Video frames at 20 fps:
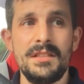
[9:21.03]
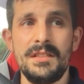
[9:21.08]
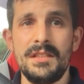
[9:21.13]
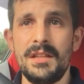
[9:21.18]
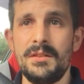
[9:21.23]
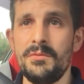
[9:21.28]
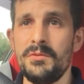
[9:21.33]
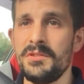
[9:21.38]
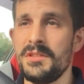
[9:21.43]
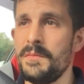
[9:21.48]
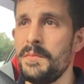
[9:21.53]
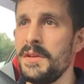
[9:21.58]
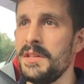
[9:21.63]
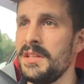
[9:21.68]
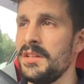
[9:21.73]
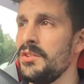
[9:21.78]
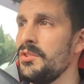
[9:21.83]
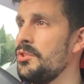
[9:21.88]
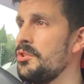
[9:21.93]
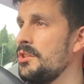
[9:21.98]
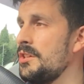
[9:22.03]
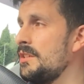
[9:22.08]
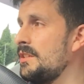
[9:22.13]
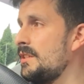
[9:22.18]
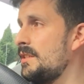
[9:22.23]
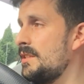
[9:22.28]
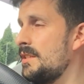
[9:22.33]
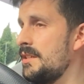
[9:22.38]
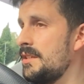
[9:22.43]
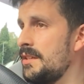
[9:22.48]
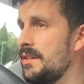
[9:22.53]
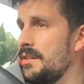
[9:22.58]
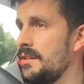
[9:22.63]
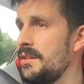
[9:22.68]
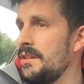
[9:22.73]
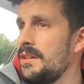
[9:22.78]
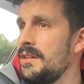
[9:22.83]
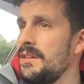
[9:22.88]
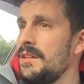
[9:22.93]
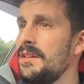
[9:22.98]
that was a bit annoyed
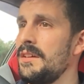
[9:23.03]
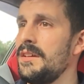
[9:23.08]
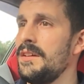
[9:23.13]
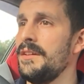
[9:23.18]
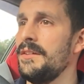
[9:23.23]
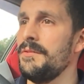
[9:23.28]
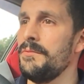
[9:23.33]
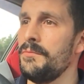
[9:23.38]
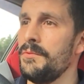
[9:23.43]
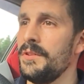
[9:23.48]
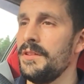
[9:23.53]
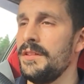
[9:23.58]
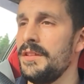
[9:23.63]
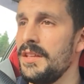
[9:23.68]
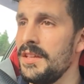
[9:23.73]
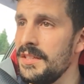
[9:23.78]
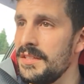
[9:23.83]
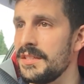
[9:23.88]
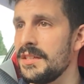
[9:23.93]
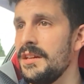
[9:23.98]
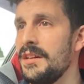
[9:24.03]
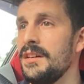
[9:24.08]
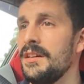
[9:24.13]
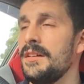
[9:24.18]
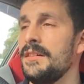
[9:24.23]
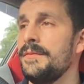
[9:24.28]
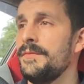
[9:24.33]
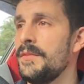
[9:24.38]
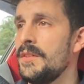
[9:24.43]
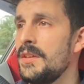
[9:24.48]
with this car.